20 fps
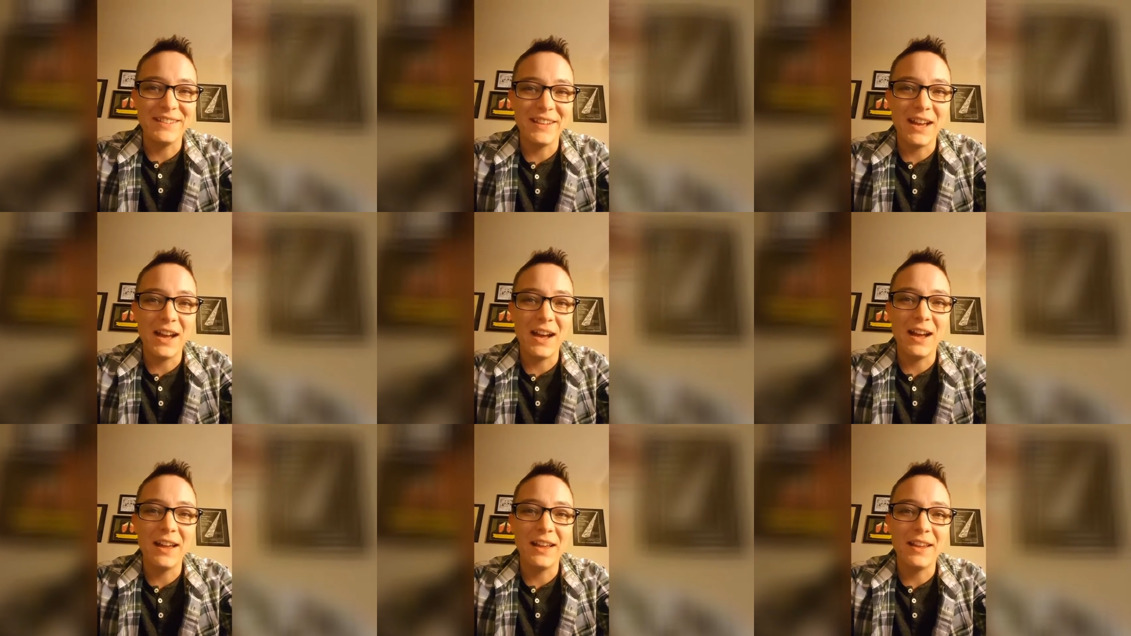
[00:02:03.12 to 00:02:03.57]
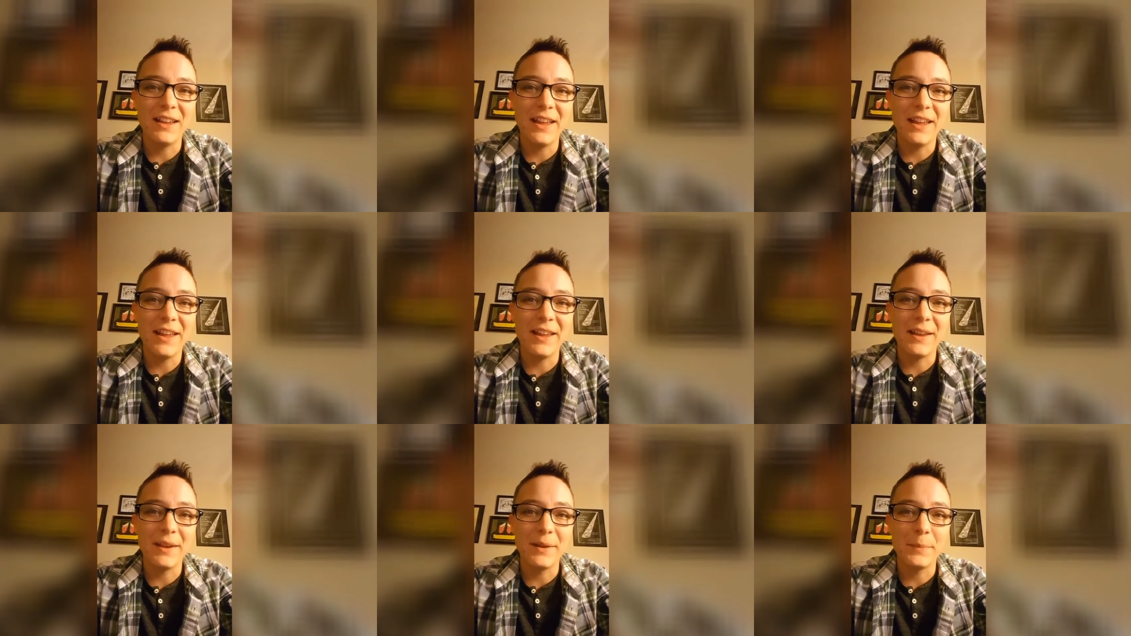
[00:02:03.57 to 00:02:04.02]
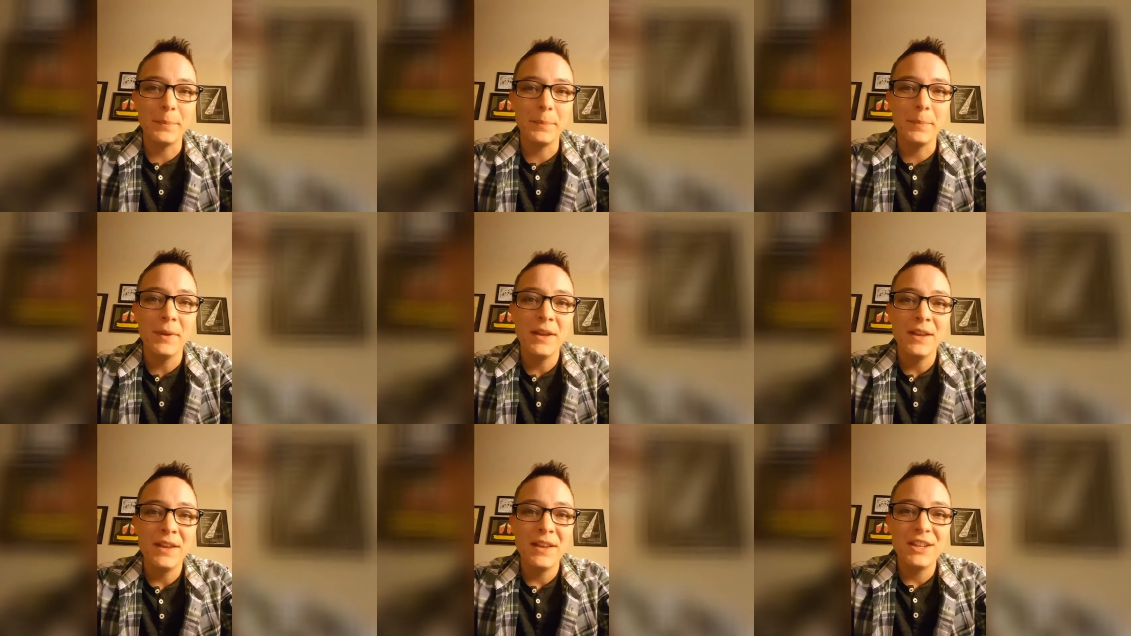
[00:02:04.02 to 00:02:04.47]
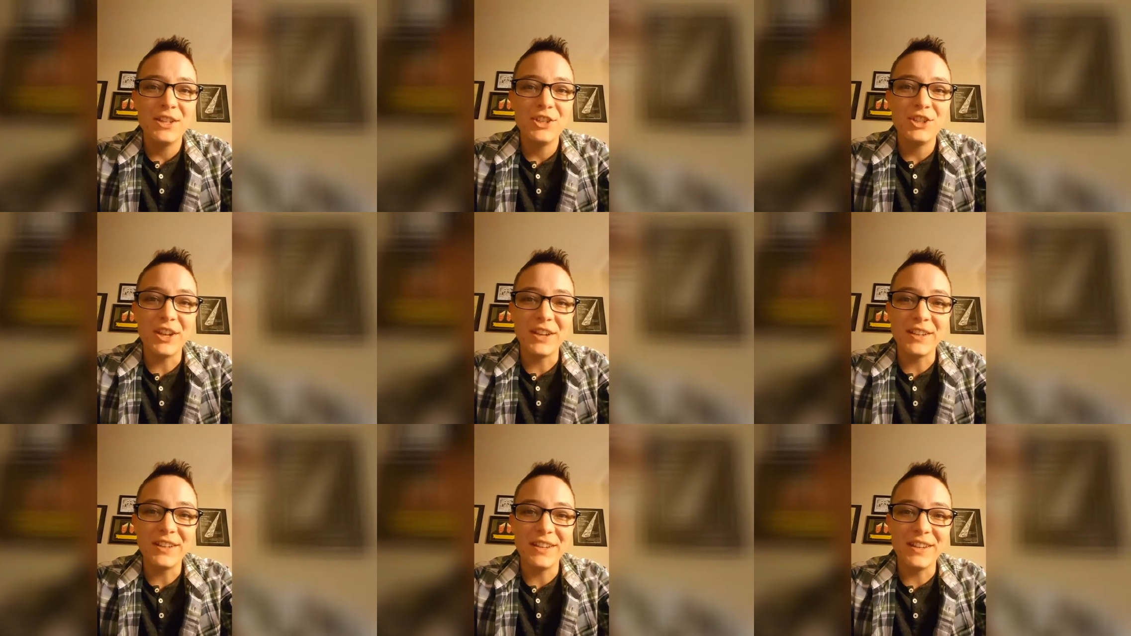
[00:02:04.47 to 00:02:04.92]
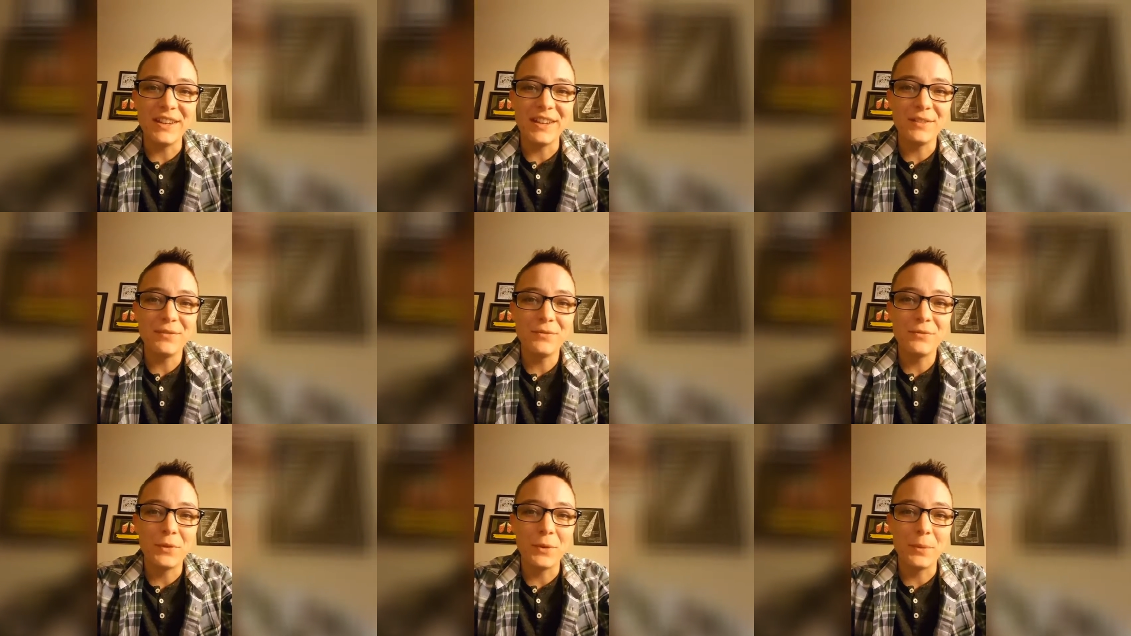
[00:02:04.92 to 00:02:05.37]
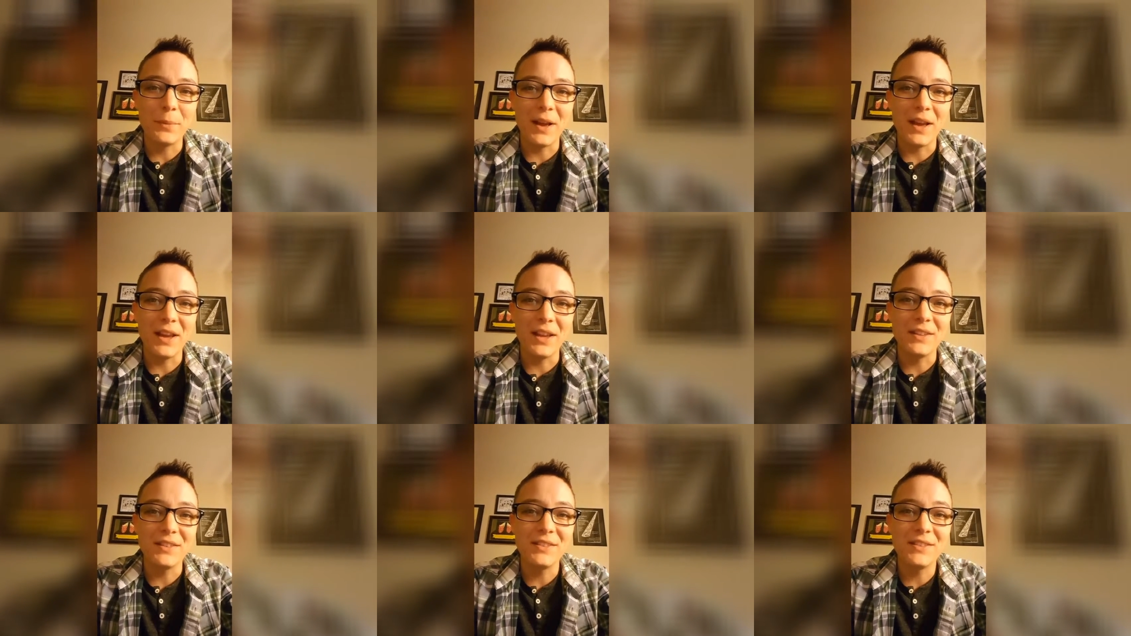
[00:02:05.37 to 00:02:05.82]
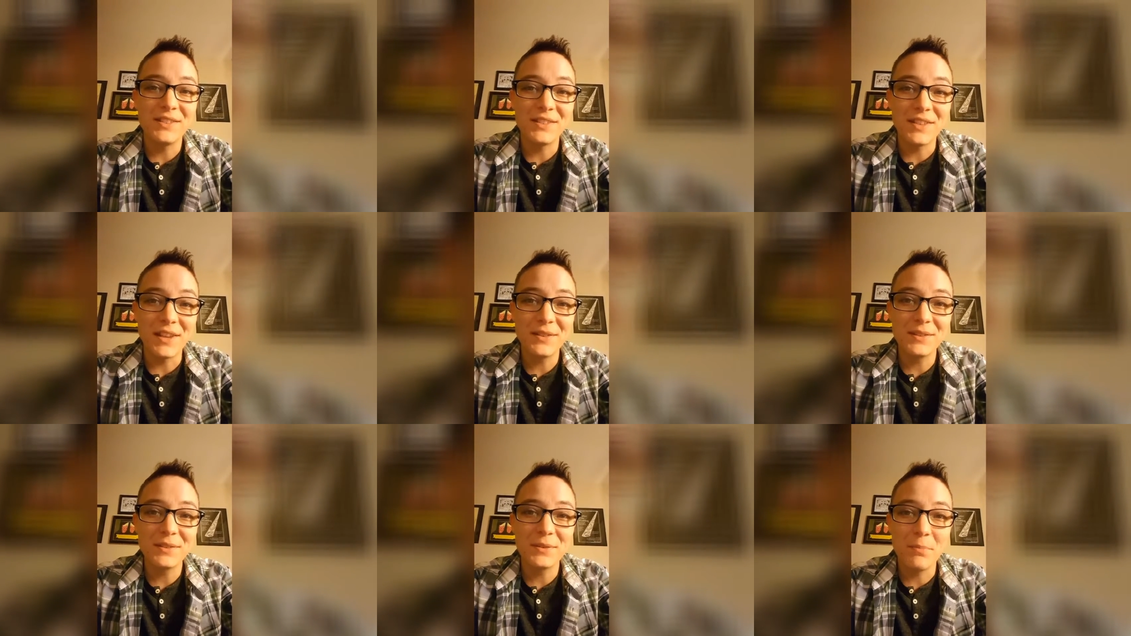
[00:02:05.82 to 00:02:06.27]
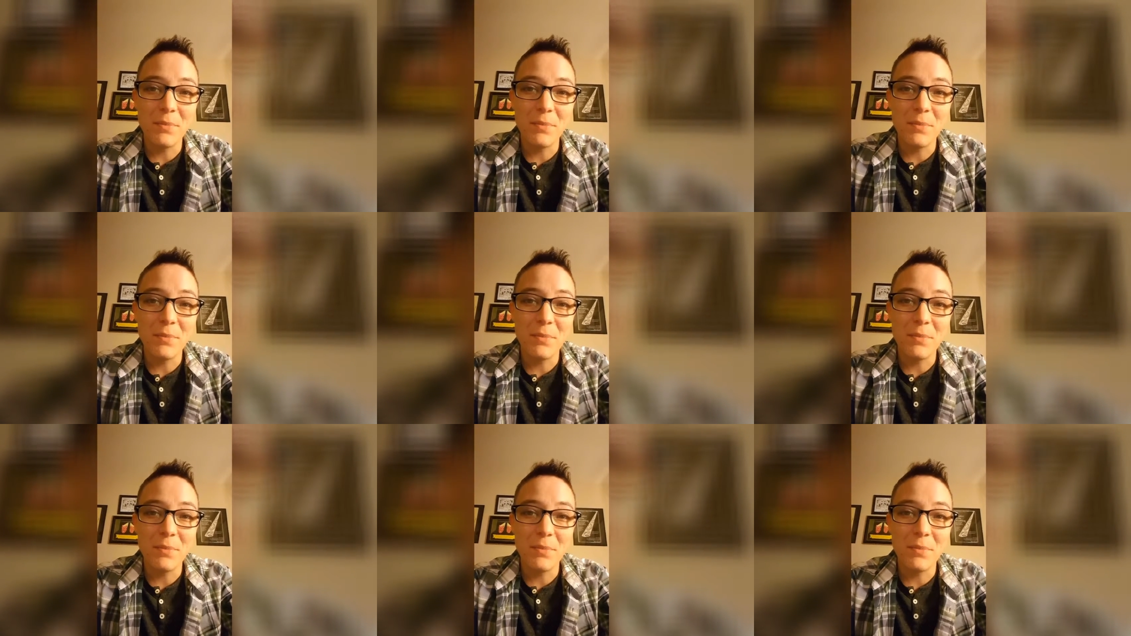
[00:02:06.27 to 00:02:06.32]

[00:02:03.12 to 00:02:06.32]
to announce the name he went by before transitioning to receptionist,